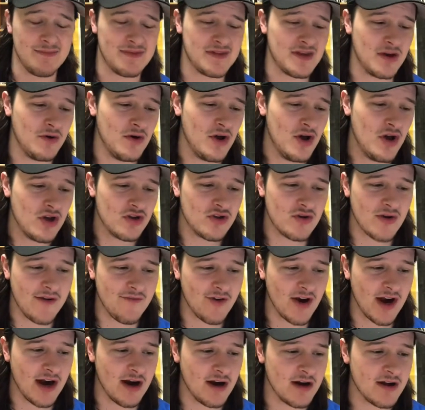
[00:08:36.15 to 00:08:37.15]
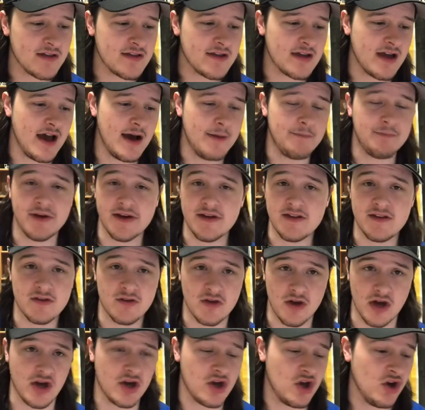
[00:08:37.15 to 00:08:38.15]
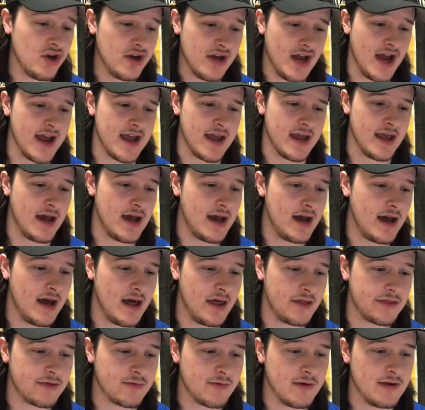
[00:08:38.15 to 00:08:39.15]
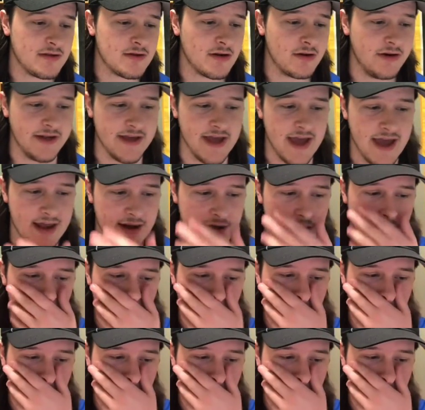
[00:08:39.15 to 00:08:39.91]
So Trevor Harris uh, plays a, a good night, uh, three thirty-eight.